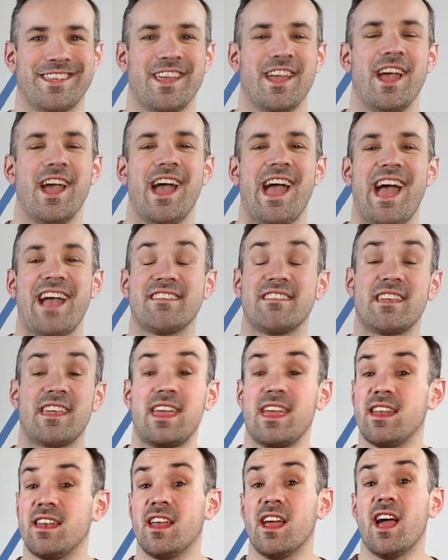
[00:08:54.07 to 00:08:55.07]
As a
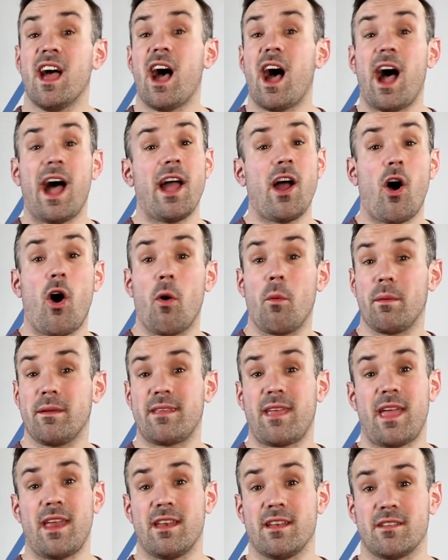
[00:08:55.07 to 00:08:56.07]
kid, I always
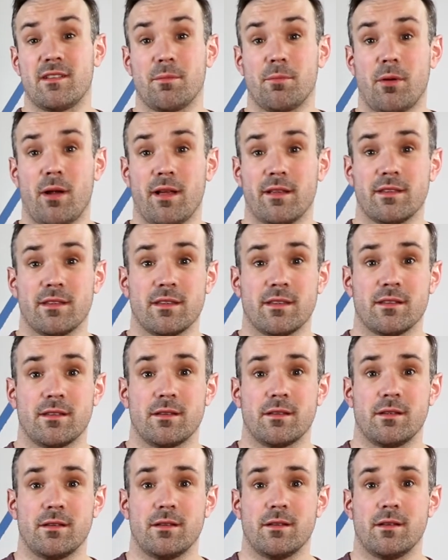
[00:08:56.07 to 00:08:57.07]
hated
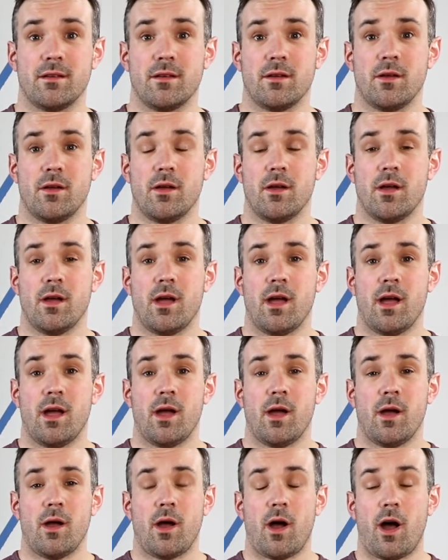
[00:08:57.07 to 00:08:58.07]
surprises.
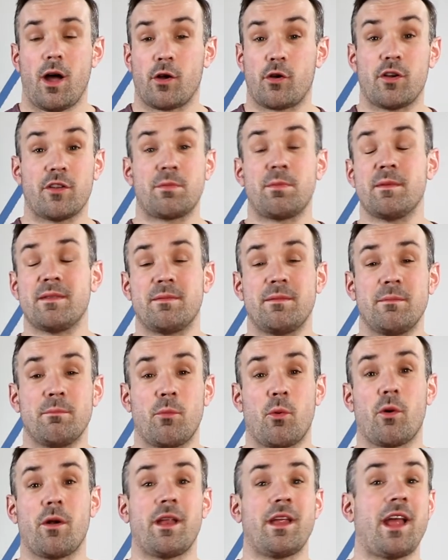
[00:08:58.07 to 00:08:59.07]
On Christmas
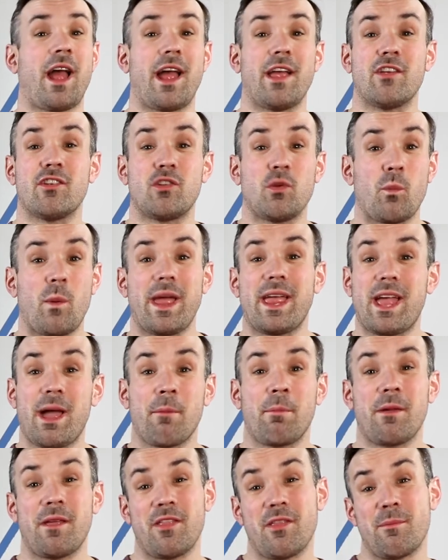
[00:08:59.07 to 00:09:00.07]
morning, I used to wake
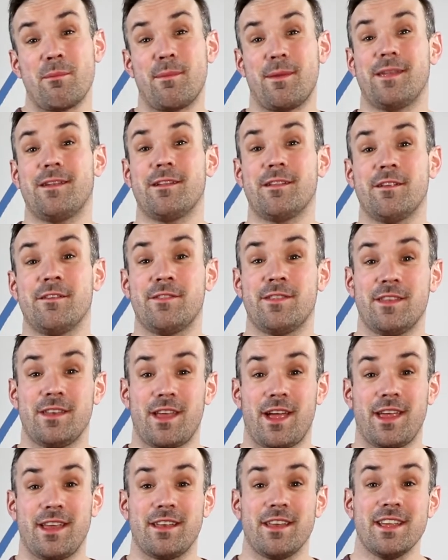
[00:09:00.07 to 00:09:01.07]
up in the middle of the
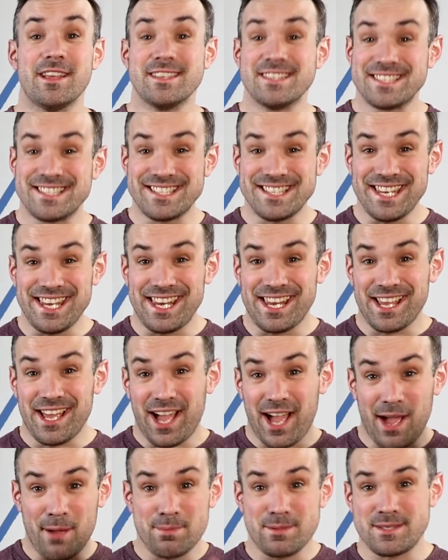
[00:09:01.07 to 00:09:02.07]
night, sneak
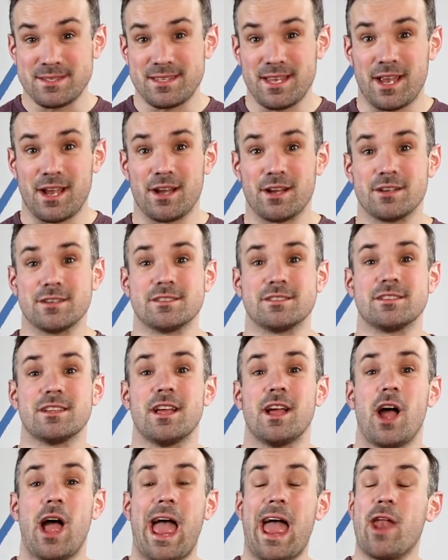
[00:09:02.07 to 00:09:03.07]
upstairs,
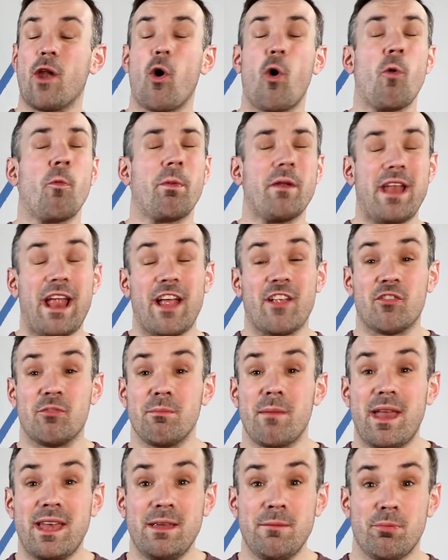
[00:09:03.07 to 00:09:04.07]
and open as
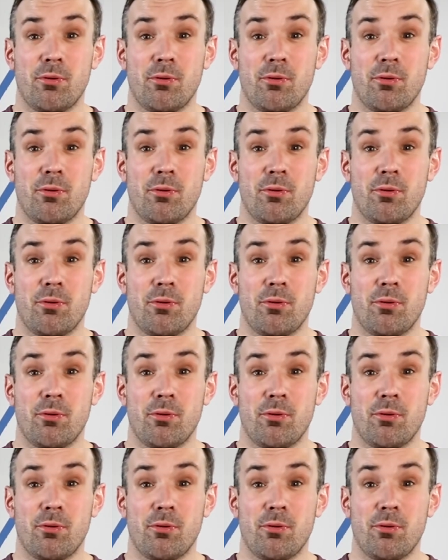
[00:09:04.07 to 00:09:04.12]
many